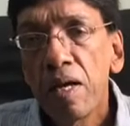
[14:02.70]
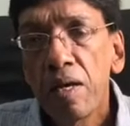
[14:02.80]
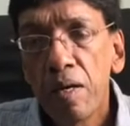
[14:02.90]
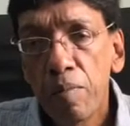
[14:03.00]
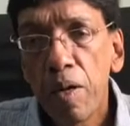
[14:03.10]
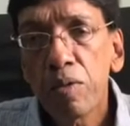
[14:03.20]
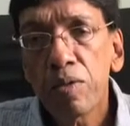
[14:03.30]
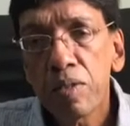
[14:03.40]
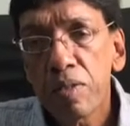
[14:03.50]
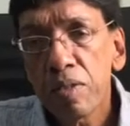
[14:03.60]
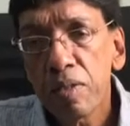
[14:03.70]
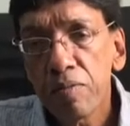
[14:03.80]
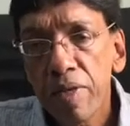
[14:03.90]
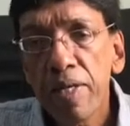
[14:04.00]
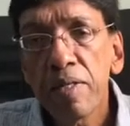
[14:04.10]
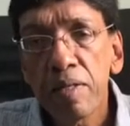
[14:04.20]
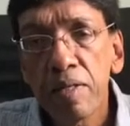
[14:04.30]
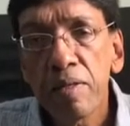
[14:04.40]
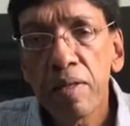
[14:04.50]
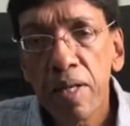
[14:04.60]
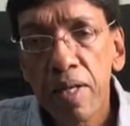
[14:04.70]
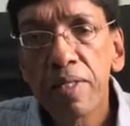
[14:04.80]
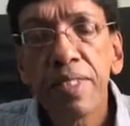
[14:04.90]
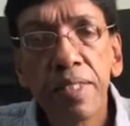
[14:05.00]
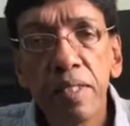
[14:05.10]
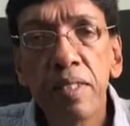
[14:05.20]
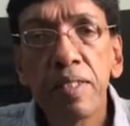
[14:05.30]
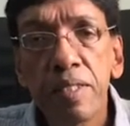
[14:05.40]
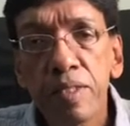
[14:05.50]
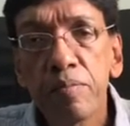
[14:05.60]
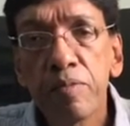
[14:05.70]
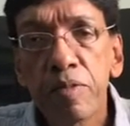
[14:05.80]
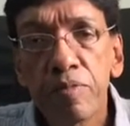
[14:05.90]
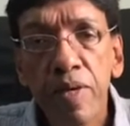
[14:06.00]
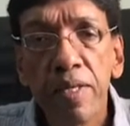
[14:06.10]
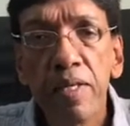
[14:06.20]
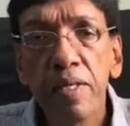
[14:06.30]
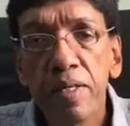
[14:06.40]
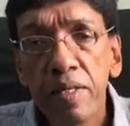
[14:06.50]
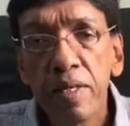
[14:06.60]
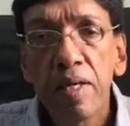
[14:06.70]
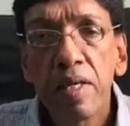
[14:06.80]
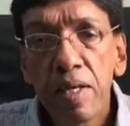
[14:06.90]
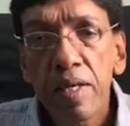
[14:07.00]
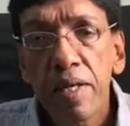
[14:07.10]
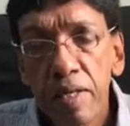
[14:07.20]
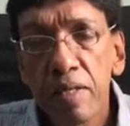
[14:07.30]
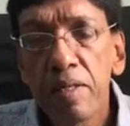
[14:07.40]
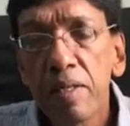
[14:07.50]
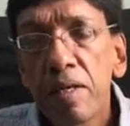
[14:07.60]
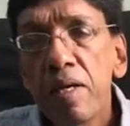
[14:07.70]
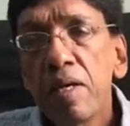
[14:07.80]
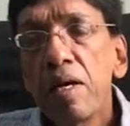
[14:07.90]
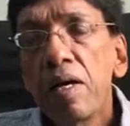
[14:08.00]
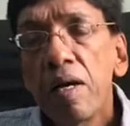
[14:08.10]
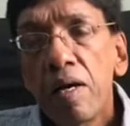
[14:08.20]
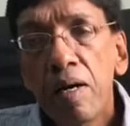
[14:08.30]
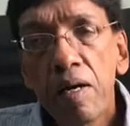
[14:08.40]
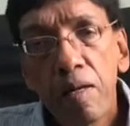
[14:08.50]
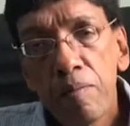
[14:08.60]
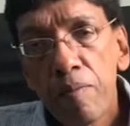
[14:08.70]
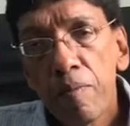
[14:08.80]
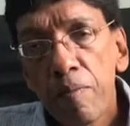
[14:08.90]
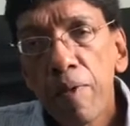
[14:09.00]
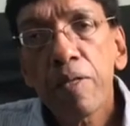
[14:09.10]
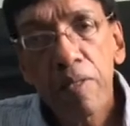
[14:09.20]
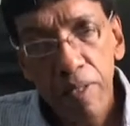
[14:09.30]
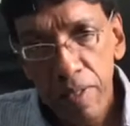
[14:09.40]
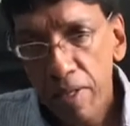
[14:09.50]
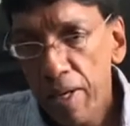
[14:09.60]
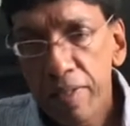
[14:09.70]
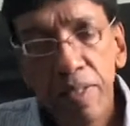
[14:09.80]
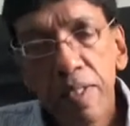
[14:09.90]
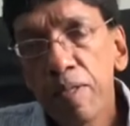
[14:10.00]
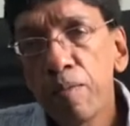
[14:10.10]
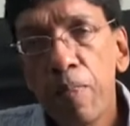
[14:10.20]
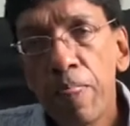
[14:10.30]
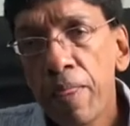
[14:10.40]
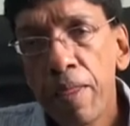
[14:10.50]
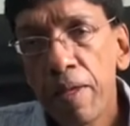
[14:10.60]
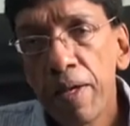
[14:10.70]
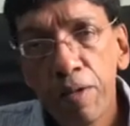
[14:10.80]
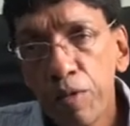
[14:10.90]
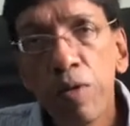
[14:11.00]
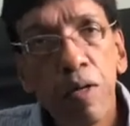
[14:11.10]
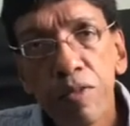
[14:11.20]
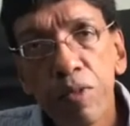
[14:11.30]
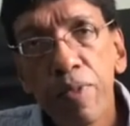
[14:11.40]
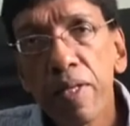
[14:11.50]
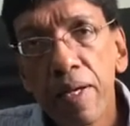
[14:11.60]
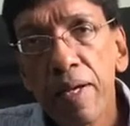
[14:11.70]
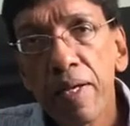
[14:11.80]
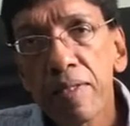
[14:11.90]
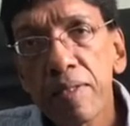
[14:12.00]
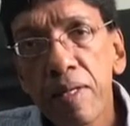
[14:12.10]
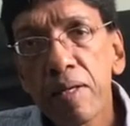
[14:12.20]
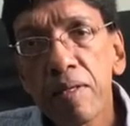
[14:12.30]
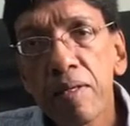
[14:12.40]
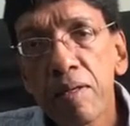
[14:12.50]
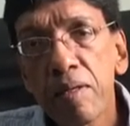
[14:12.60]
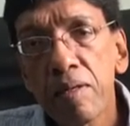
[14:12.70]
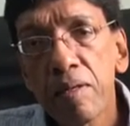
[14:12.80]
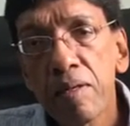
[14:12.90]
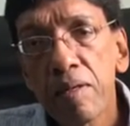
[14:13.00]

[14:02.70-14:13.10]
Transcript: about the way the LTT leadership was finally killed. But in addition, it could also be the case that the